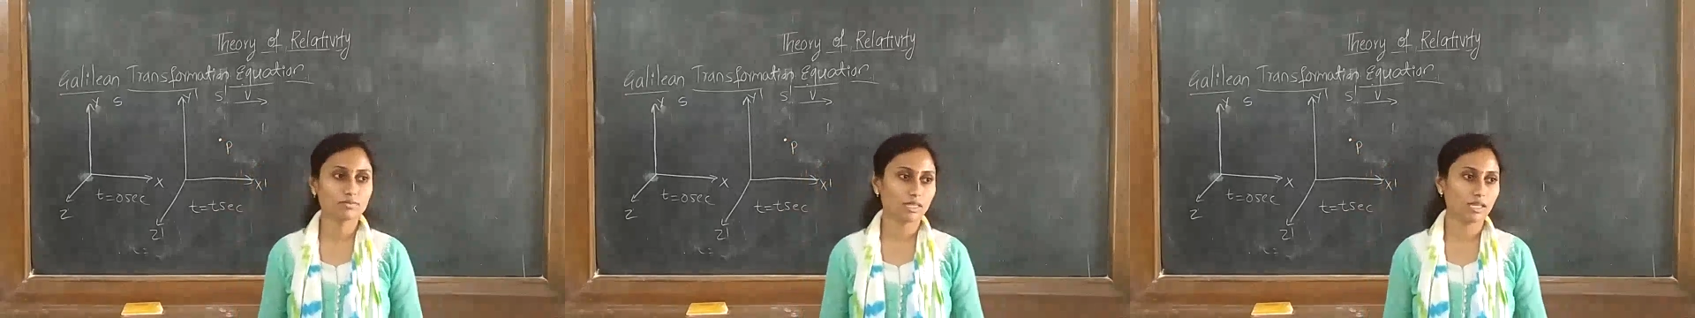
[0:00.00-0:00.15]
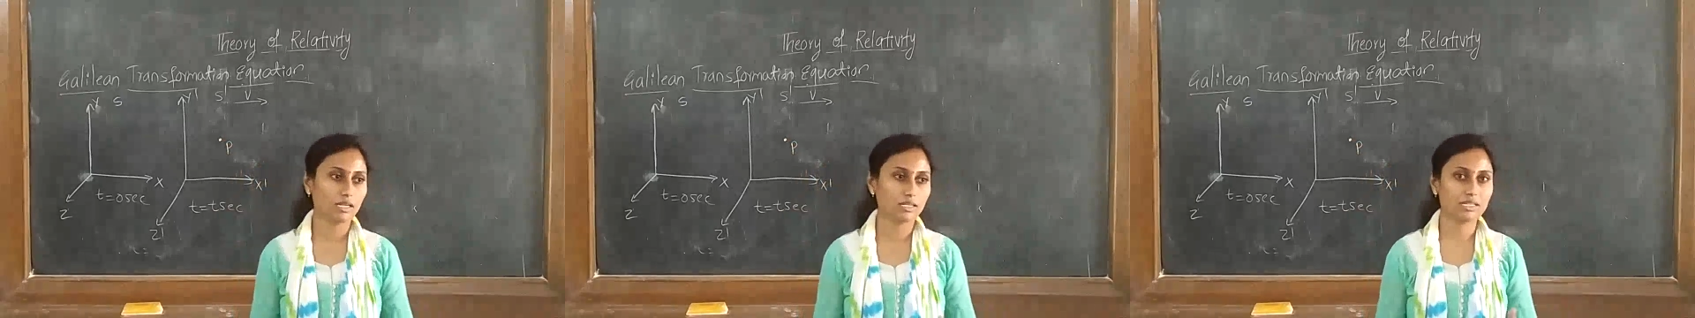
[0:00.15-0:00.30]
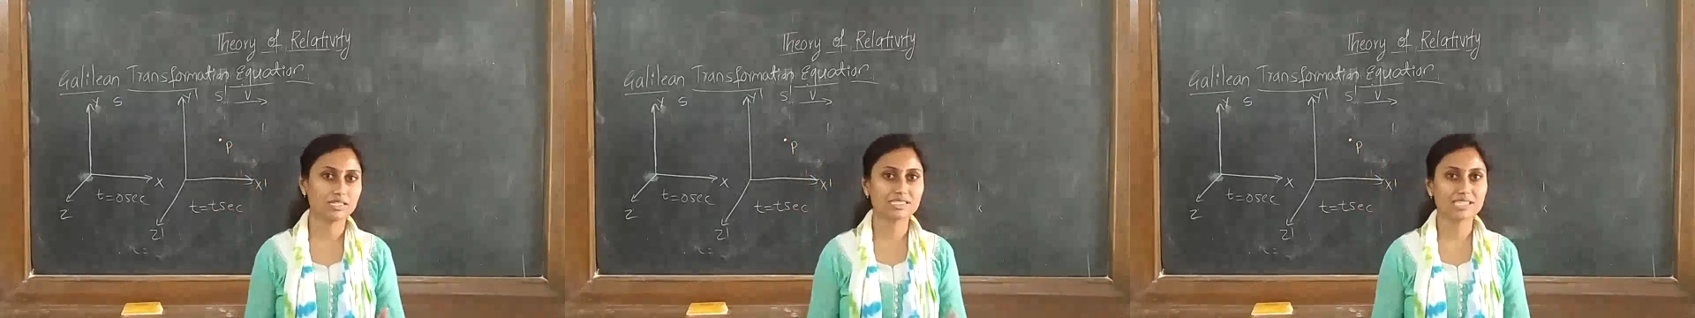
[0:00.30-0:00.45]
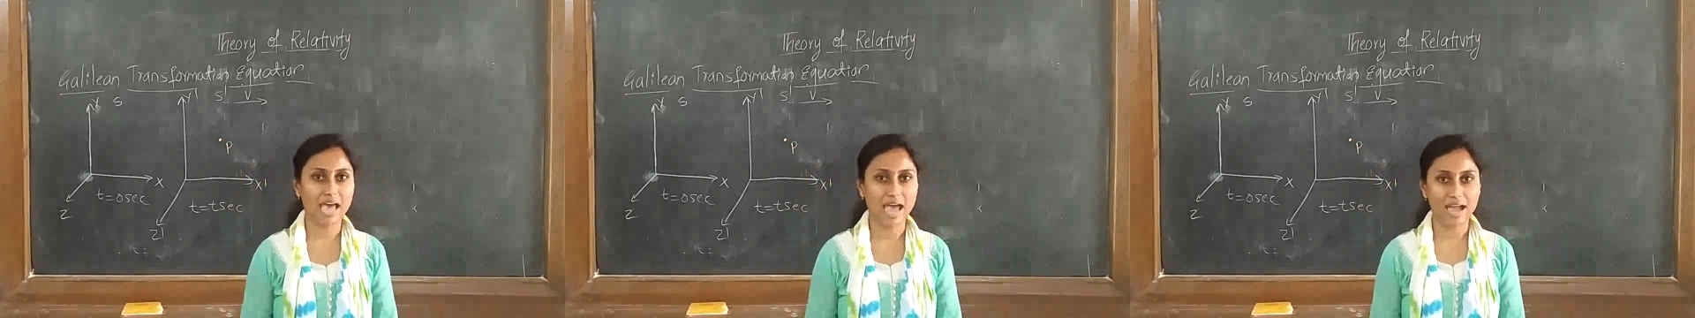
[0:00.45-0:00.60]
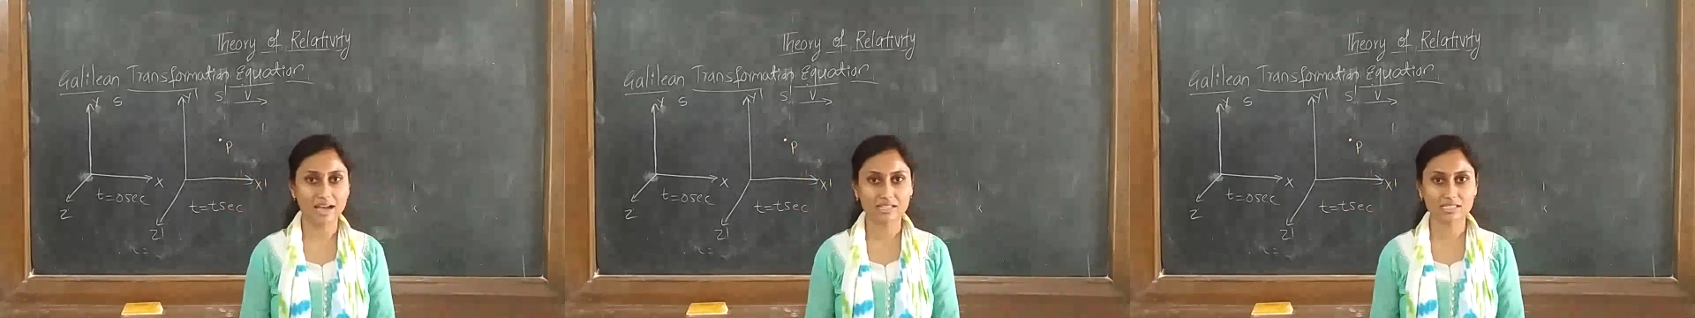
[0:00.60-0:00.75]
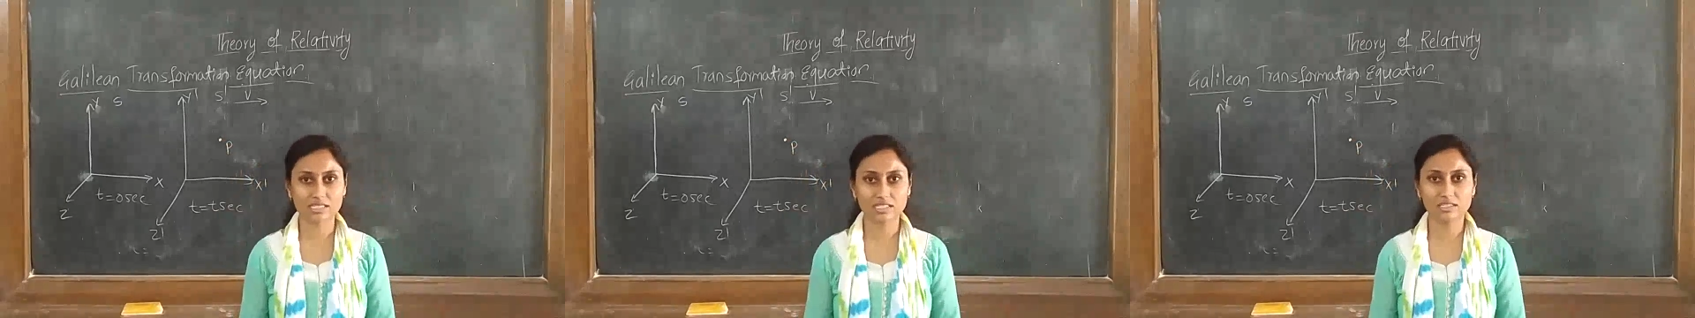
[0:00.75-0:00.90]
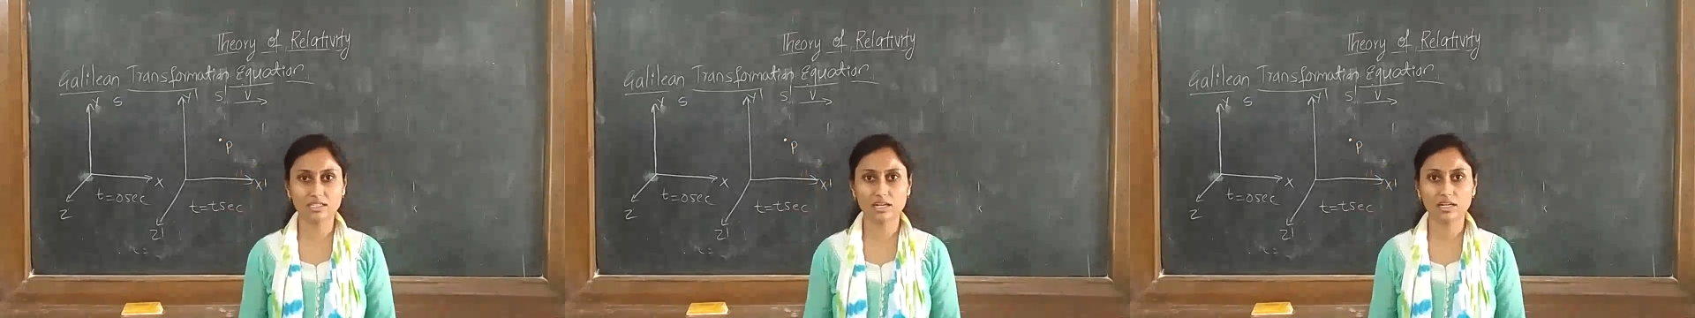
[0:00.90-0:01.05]
It is the
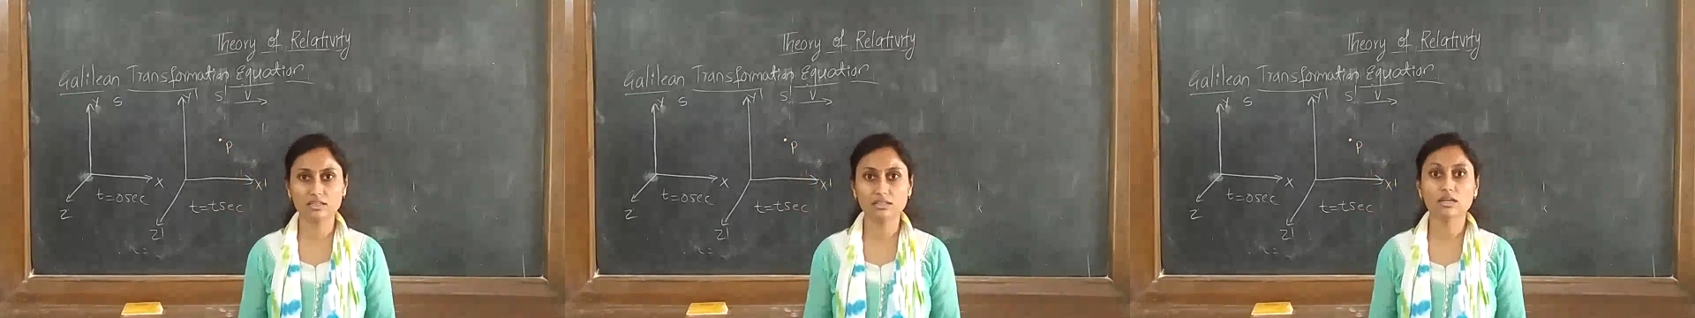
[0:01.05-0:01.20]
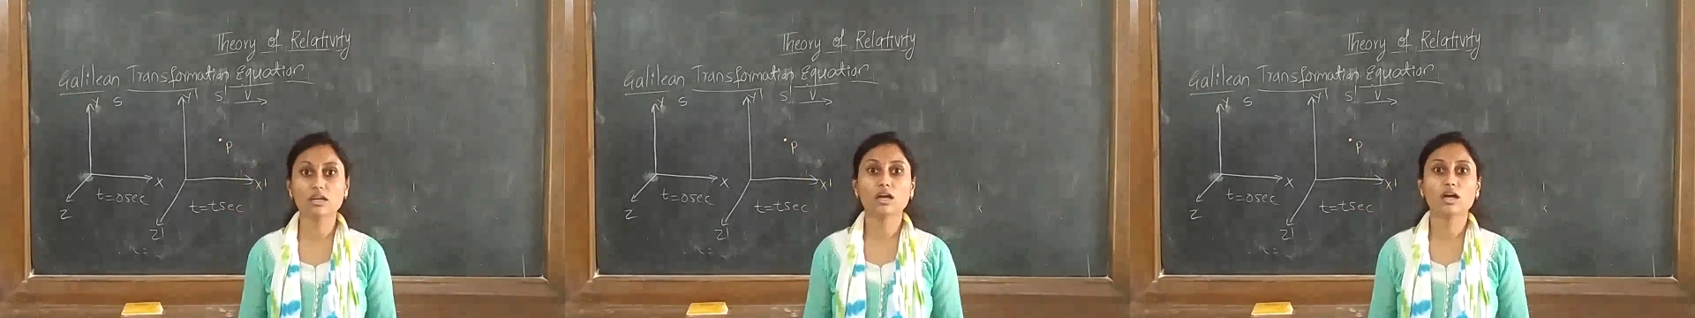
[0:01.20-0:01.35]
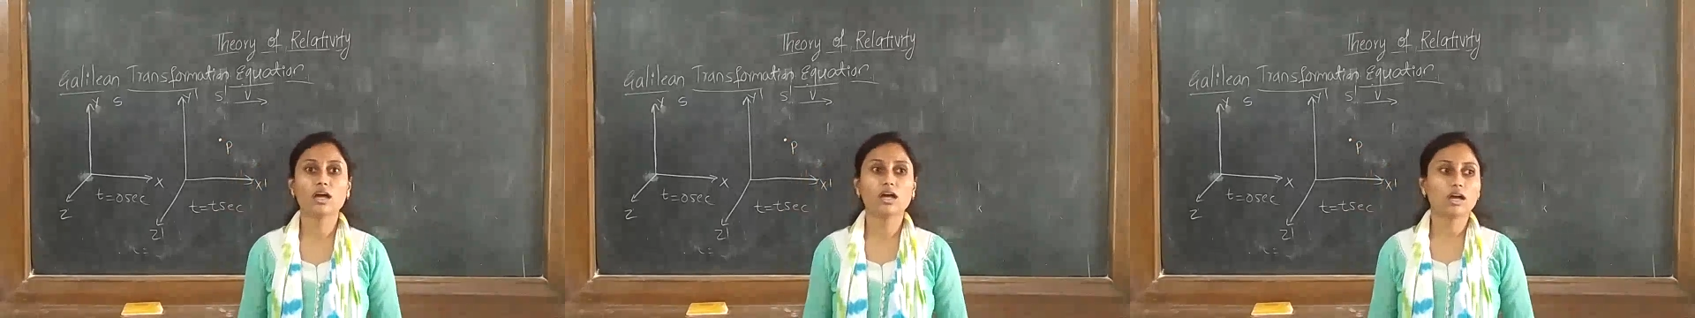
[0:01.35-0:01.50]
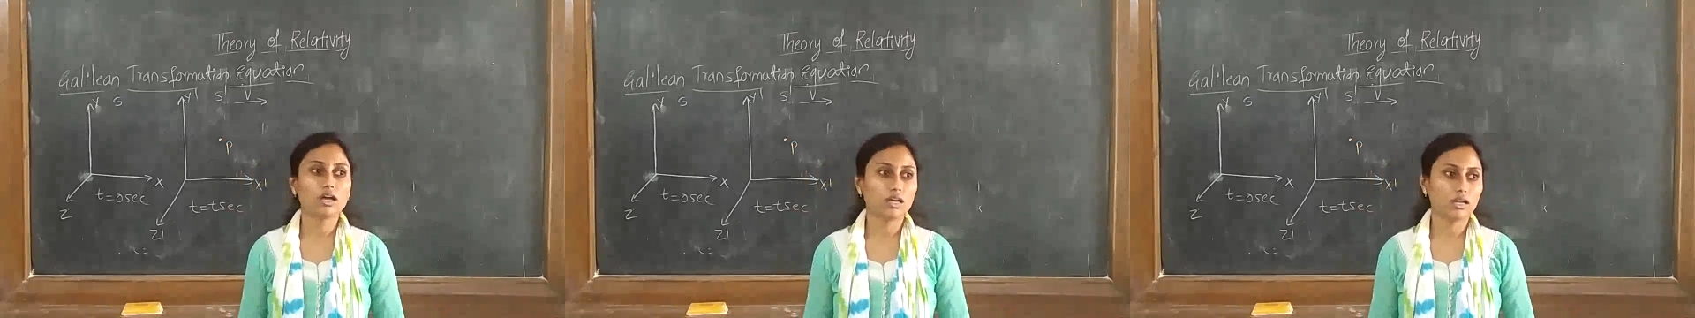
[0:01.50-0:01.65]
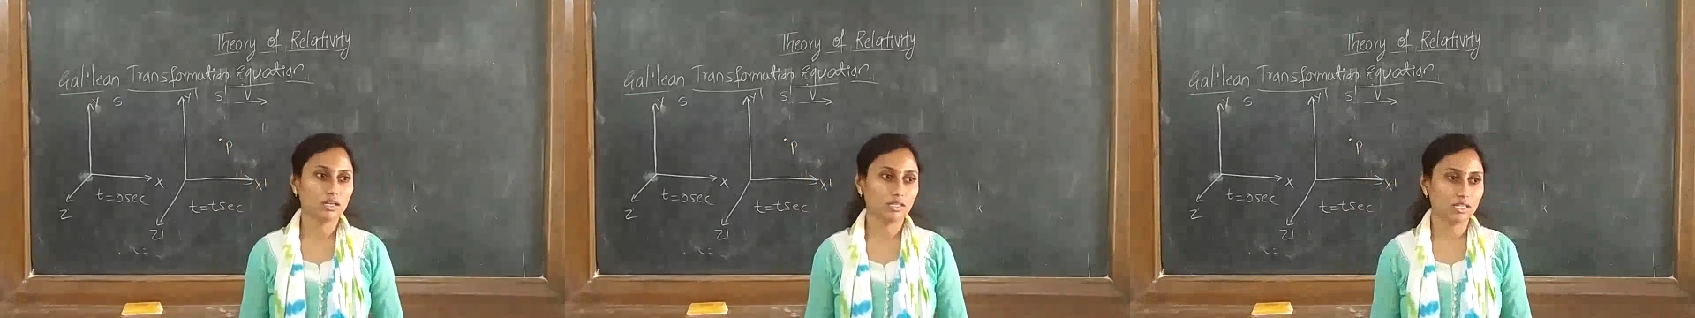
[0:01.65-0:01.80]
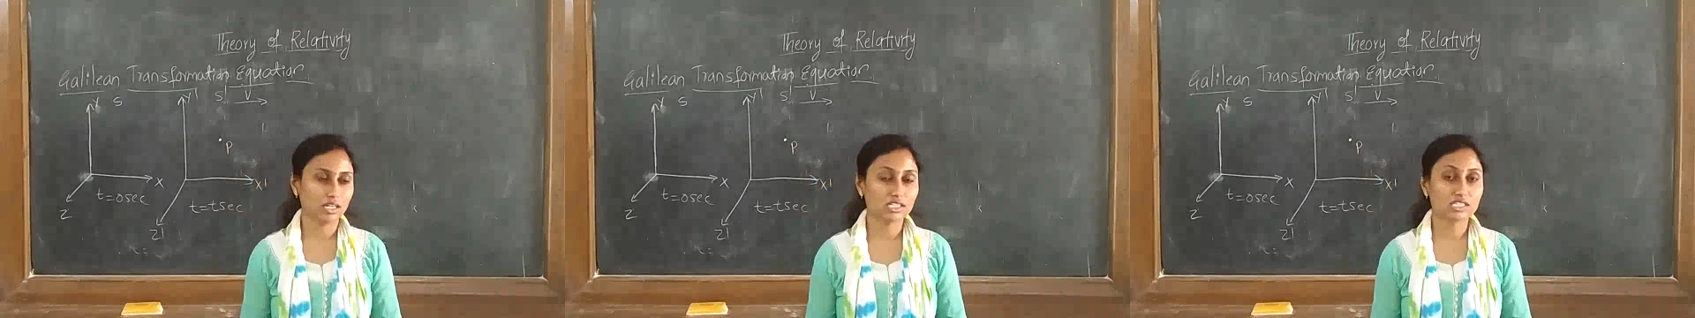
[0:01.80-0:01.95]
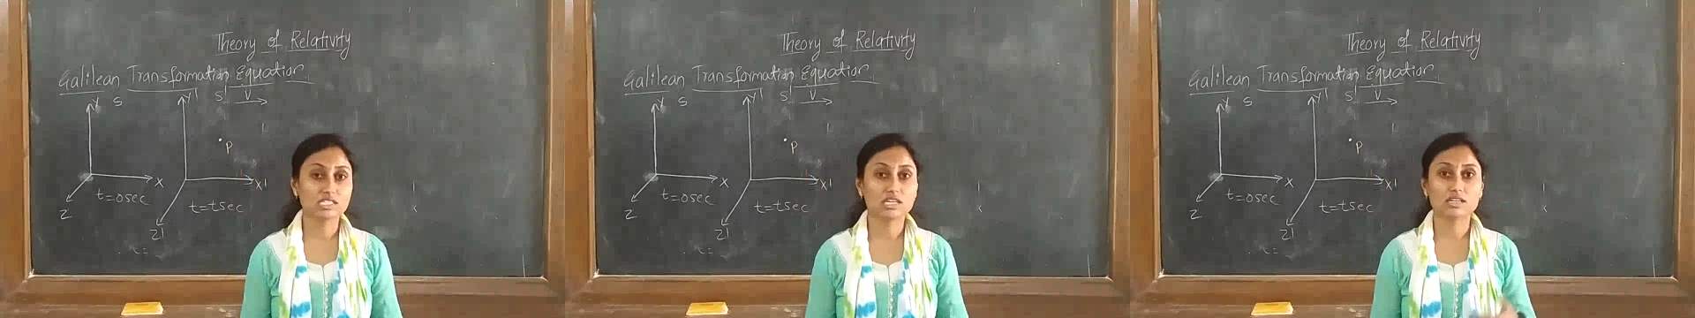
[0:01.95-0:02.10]
accident, it
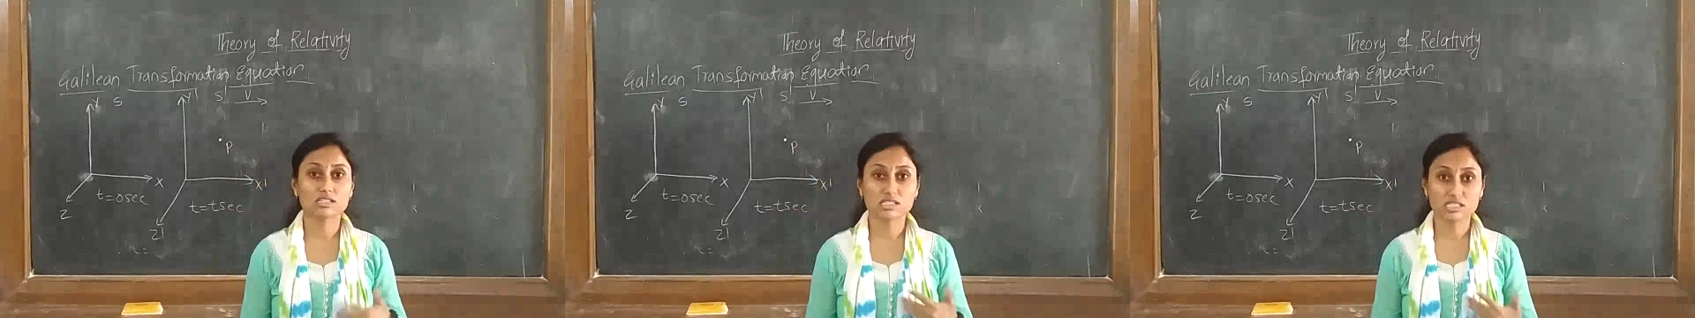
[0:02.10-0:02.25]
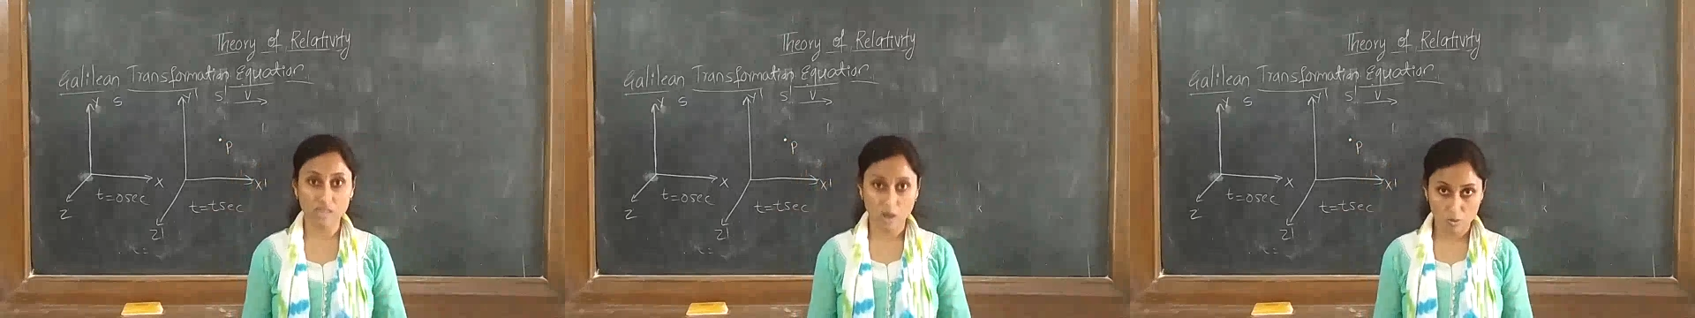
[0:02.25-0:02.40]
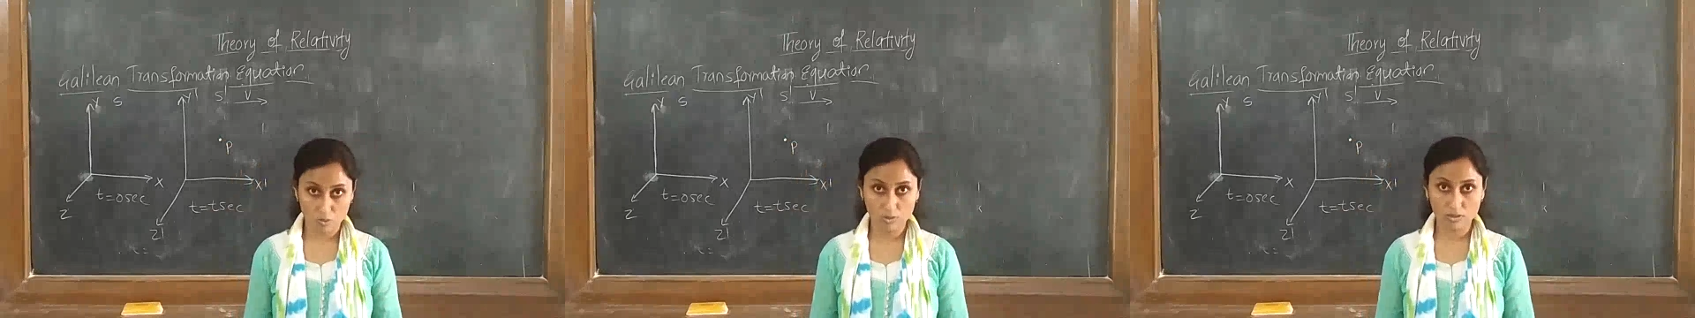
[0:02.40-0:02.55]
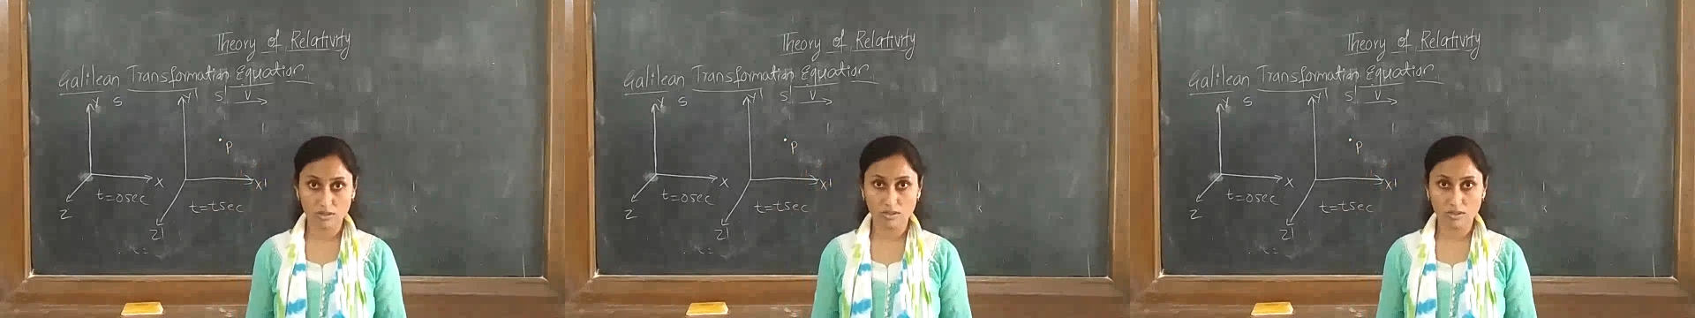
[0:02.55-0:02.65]
is the sound,